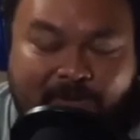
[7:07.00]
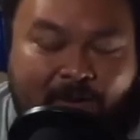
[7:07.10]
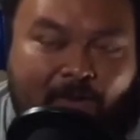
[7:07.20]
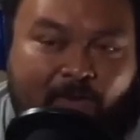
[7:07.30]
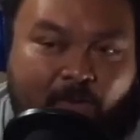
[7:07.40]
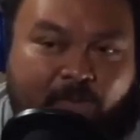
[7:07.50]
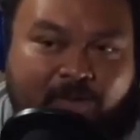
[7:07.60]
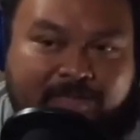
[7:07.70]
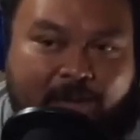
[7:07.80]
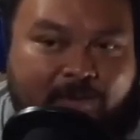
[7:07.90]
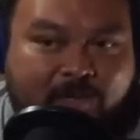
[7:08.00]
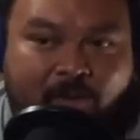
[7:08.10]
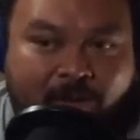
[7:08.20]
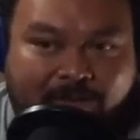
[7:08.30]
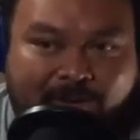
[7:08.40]
know the things that he was
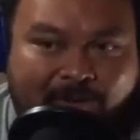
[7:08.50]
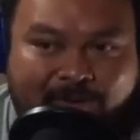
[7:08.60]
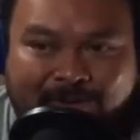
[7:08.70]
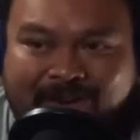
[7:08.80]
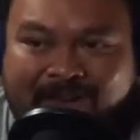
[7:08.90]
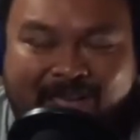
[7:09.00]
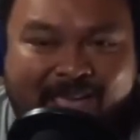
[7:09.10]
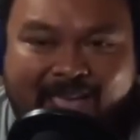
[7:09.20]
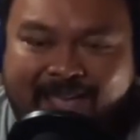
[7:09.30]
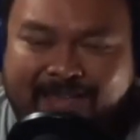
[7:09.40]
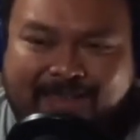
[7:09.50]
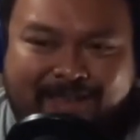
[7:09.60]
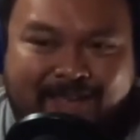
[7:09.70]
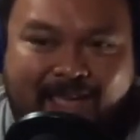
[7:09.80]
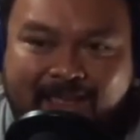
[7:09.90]
going through is
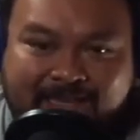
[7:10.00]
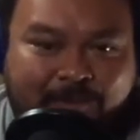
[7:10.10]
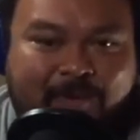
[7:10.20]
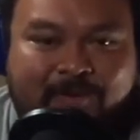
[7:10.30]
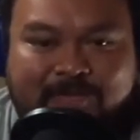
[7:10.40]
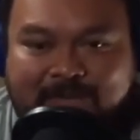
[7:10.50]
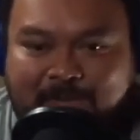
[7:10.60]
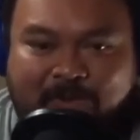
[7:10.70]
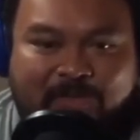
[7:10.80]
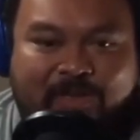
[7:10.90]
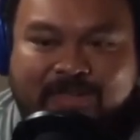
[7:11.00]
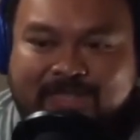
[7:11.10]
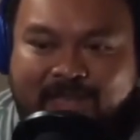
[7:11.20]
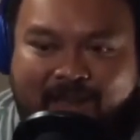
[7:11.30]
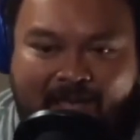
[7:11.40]
atypical, simple
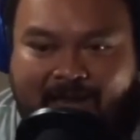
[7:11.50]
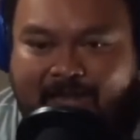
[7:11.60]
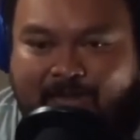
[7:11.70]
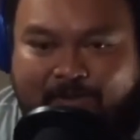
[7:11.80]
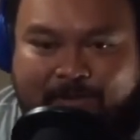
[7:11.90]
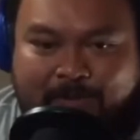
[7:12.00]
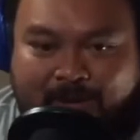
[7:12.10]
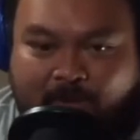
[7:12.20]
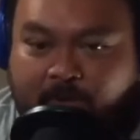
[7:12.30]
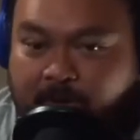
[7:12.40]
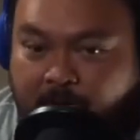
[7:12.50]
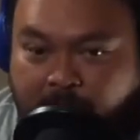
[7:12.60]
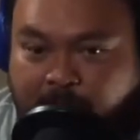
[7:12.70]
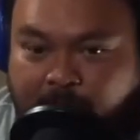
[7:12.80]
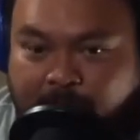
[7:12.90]
things that any human being would go
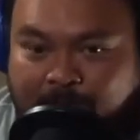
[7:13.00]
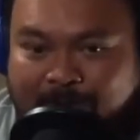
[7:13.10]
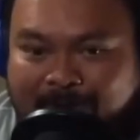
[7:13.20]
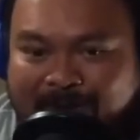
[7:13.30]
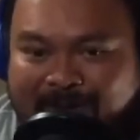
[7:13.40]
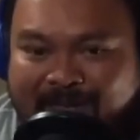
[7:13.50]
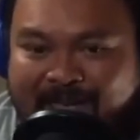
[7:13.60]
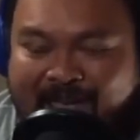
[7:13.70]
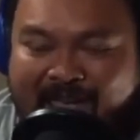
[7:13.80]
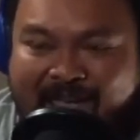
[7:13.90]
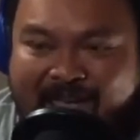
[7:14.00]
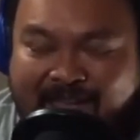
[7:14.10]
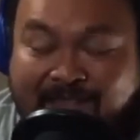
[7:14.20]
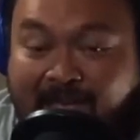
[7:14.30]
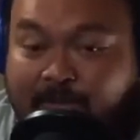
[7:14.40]
through,
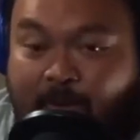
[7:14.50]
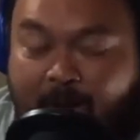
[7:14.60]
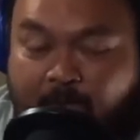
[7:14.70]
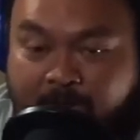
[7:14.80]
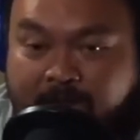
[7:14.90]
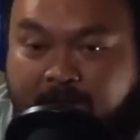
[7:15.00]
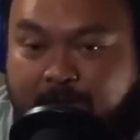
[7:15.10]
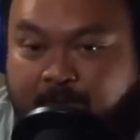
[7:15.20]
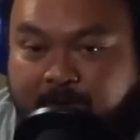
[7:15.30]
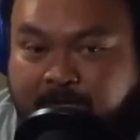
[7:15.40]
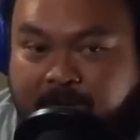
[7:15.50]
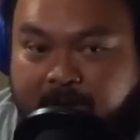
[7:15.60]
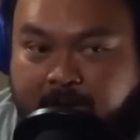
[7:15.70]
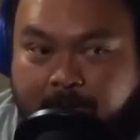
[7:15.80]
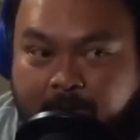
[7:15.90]
and that's what I really
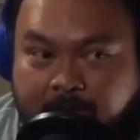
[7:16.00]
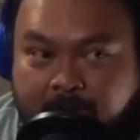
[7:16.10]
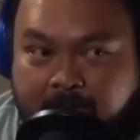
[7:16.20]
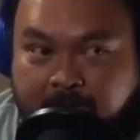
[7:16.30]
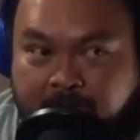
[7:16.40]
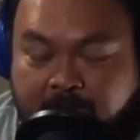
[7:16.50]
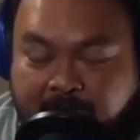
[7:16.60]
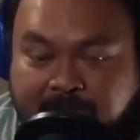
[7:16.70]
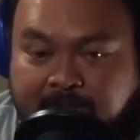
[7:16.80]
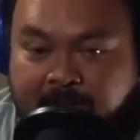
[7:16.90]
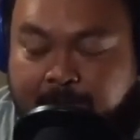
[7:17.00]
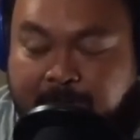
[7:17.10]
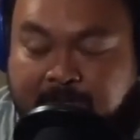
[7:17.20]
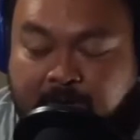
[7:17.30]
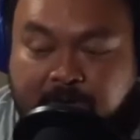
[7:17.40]
appreciated about this
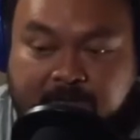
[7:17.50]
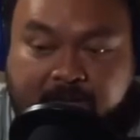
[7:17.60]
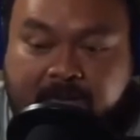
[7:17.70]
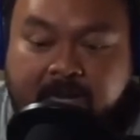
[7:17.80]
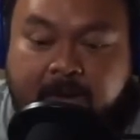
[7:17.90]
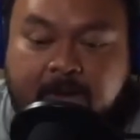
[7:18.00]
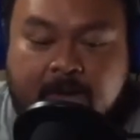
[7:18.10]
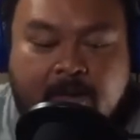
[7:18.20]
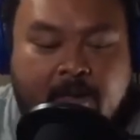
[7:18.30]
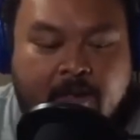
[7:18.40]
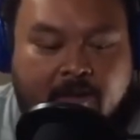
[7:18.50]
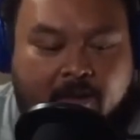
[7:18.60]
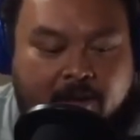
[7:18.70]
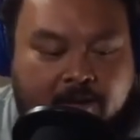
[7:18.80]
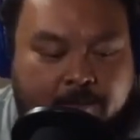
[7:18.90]
episode is like they didn't
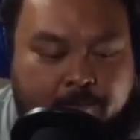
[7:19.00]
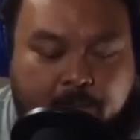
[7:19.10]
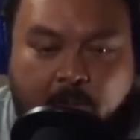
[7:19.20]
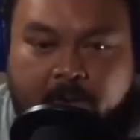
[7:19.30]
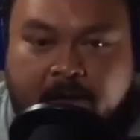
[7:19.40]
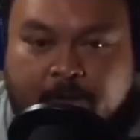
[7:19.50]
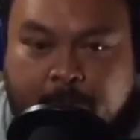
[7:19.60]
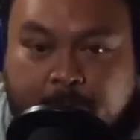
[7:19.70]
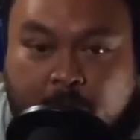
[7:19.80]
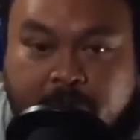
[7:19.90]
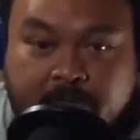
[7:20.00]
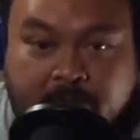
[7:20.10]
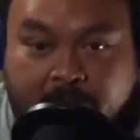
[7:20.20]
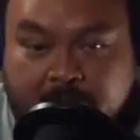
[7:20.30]
like blow it out of proportion like